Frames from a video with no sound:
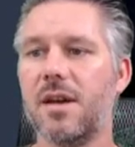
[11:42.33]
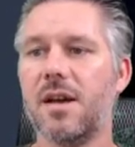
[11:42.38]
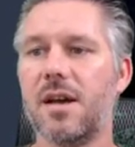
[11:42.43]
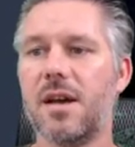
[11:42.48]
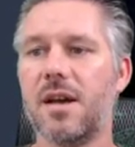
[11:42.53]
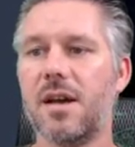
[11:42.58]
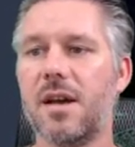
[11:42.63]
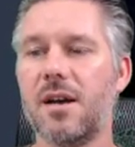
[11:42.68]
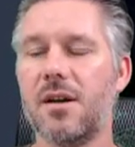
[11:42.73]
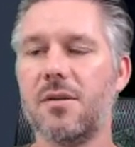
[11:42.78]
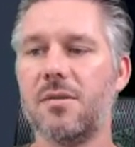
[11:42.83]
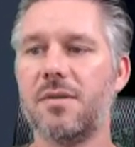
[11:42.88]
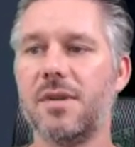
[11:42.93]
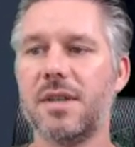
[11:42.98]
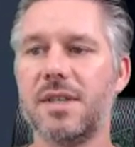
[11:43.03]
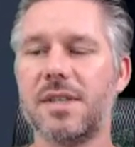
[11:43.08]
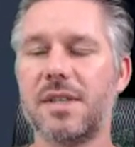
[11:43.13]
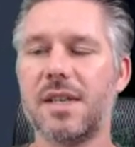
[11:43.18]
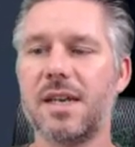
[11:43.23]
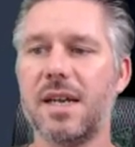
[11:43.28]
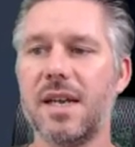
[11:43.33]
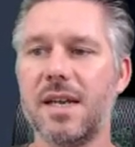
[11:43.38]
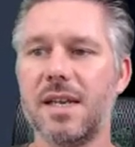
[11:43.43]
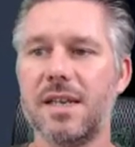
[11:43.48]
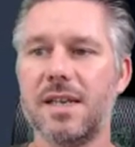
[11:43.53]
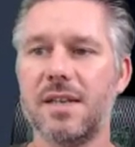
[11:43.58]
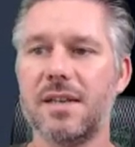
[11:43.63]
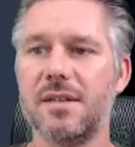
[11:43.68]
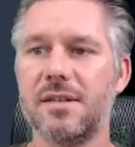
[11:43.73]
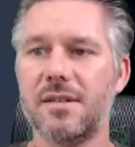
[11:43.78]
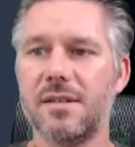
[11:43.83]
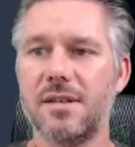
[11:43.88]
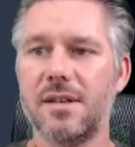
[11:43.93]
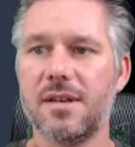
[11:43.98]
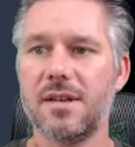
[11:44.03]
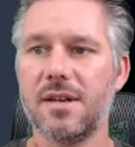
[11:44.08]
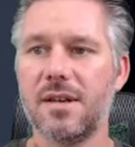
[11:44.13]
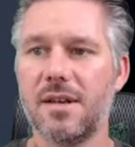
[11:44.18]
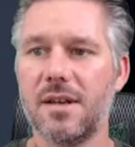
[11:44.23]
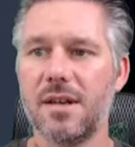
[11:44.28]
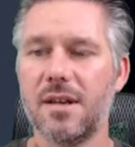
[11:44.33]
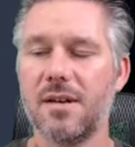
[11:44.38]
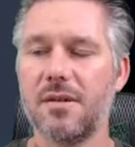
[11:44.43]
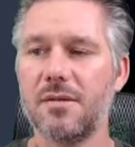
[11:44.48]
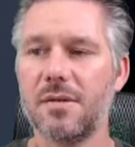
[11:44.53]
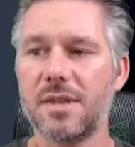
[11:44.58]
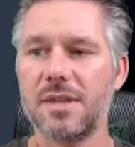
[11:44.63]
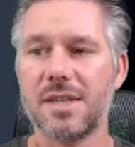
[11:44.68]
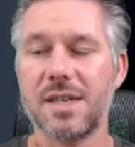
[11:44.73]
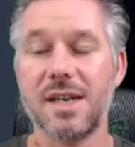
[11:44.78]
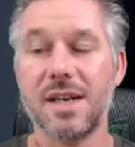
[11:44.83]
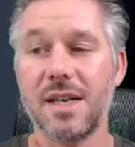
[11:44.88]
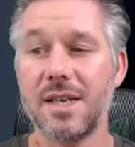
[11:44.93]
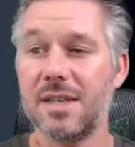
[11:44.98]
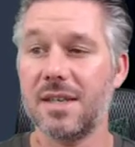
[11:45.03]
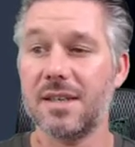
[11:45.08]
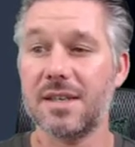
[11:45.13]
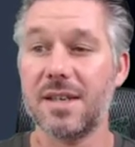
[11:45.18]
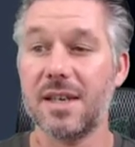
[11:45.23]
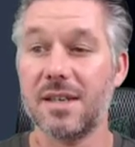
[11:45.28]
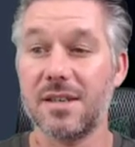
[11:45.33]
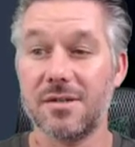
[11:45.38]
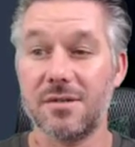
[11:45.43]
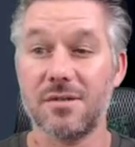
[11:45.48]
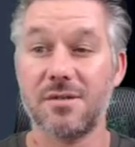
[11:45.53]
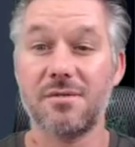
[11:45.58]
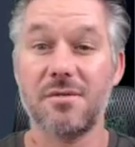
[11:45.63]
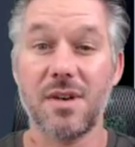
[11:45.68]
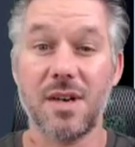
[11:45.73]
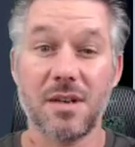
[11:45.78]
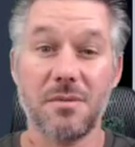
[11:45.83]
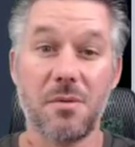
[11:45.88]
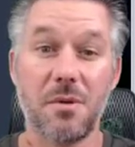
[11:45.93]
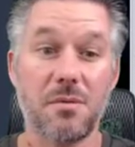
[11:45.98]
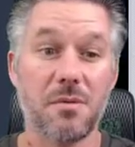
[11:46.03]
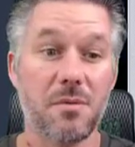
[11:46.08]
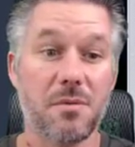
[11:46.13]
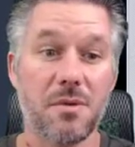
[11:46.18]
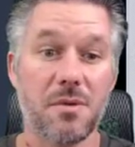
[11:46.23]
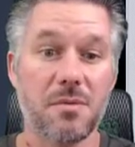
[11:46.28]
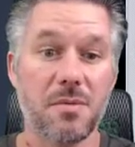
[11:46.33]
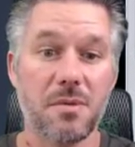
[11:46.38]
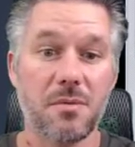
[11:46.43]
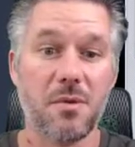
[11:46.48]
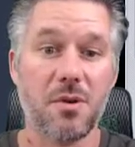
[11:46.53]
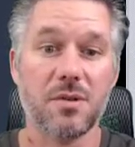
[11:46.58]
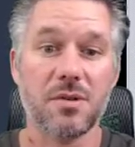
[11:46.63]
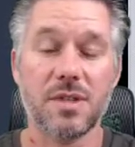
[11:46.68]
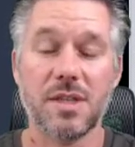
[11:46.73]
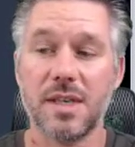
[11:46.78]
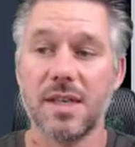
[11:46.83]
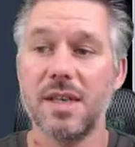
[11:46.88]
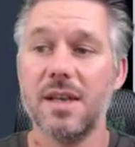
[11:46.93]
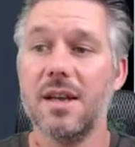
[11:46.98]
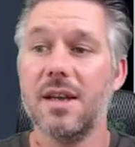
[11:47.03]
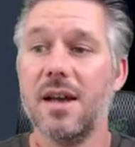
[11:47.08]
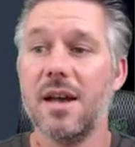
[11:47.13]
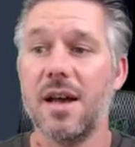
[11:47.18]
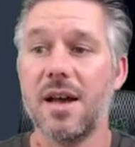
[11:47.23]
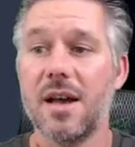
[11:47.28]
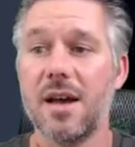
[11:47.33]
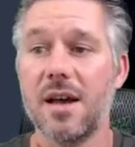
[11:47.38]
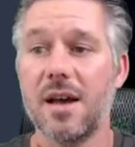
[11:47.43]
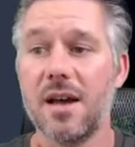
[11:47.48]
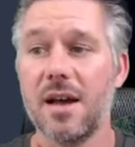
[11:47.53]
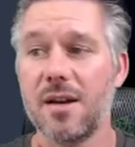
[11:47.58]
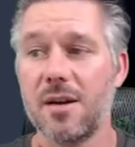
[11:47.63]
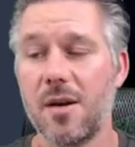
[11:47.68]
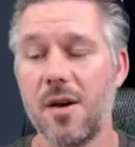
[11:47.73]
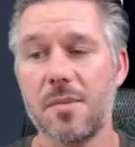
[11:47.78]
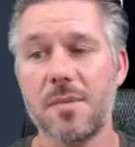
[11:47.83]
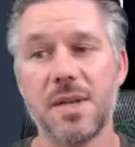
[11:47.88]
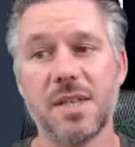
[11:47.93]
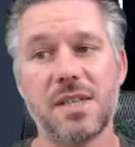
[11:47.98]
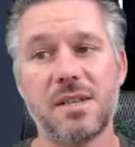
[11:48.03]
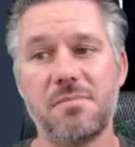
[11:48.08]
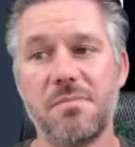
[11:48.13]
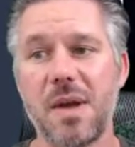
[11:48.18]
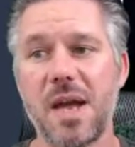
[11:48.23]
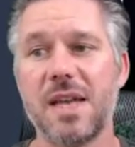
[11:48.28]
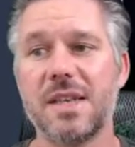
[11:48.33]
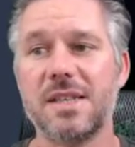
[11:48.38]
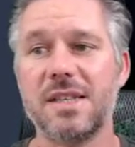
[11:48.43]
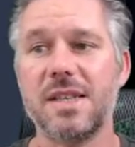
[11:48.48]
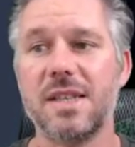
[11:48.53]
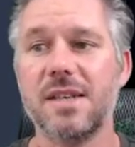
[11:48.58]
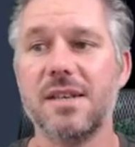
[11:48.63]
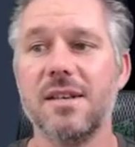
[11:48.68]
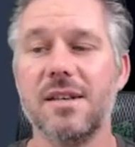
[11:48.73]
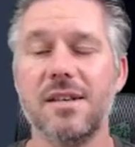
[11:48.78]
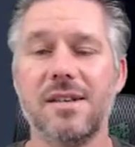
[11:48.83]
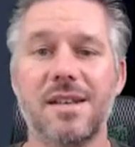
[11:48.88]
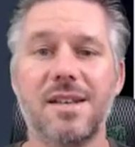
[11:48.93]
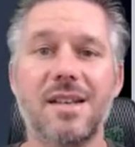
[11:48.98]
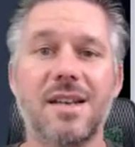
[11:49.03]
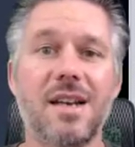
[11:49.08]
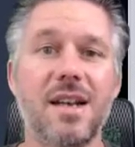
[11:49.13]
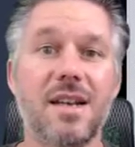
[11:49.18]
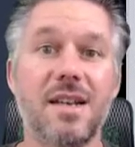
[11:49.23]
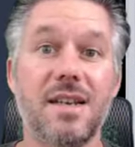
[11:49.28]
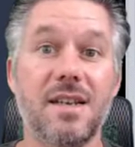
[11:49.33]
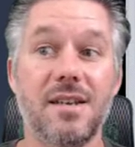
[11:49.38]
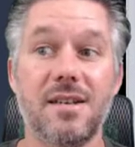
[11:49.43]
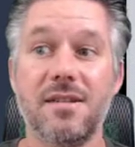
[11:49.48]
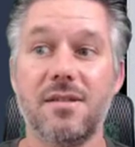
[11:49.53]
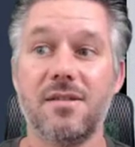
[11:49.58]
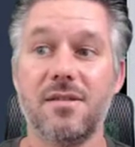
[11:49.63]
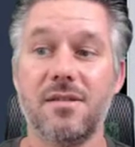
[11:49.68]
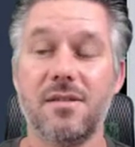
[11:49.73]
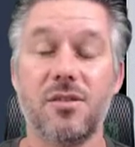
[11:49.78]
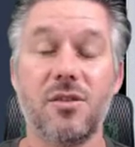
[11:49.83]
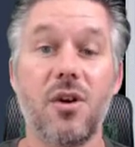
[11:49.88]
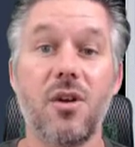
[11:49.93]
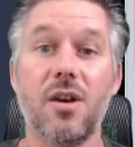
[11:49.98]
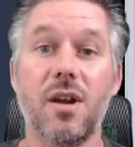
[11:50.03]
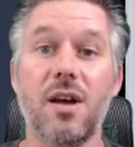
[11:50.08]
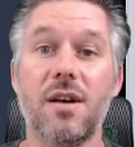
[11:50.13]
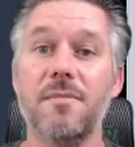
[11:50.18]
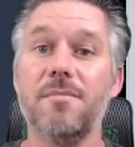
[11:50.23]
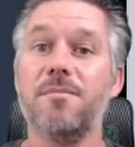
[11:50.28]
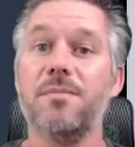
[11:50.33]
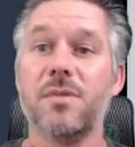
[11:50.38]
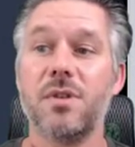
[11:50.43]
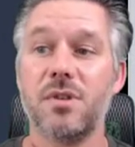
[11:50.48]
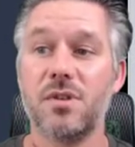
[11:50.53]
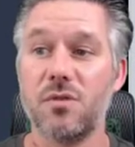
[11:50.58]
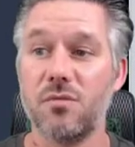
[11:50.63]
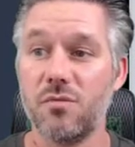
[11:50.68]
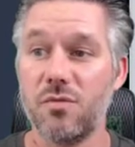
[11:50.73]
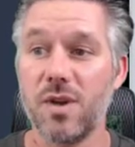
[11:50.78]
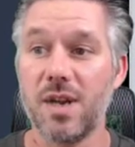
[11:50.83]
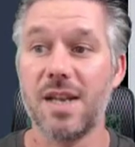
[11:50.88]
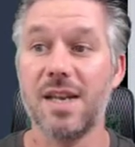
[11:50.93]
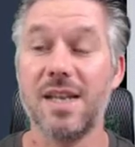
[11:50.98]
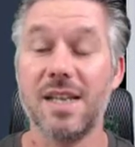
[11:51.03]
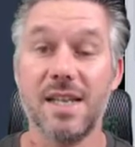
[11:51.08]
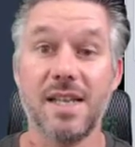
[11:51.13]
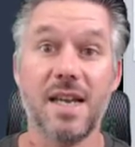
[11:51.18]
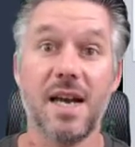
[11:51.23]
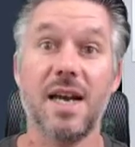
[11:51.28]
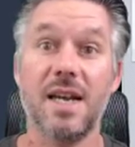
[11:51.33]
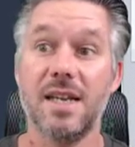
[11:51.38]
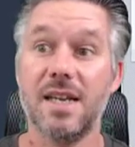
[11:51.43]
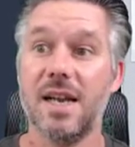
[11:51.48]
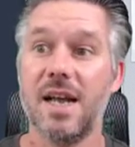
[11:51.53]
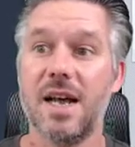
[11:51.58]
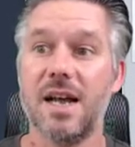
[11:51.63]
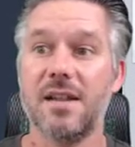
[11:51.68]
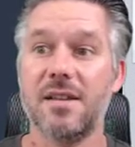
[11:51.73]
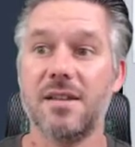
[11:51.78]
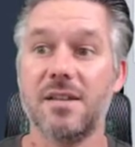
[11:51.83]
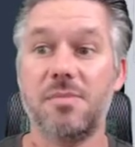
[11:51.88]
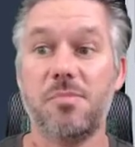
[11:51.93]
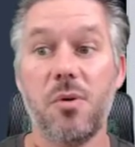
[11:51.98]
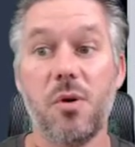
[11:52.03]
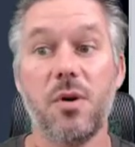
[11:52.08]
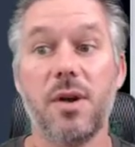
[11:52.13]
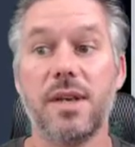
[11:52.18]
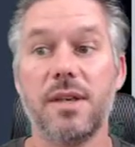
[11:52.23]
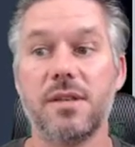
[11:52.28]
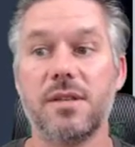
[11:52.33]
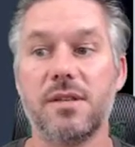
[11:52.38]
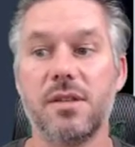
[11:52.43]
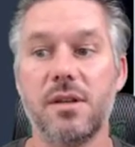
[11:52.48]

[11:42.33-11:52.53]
All this Canadian data is really what we want to be watching, and I'm expecting the Canadian dollar to really gain at this point.